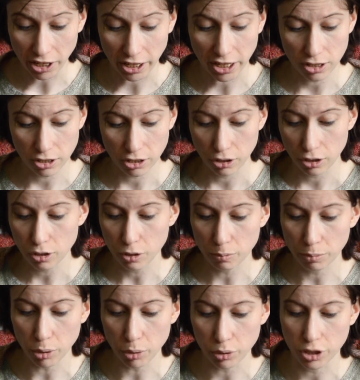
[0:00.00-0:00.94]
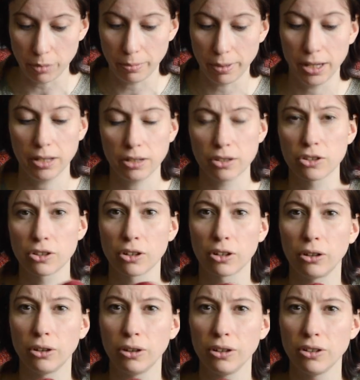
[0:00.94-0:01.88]
it, those blotchy bits,
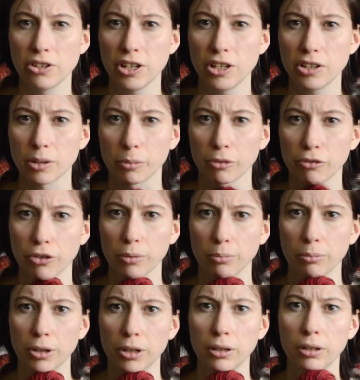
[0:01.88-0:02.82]
you can see some of them,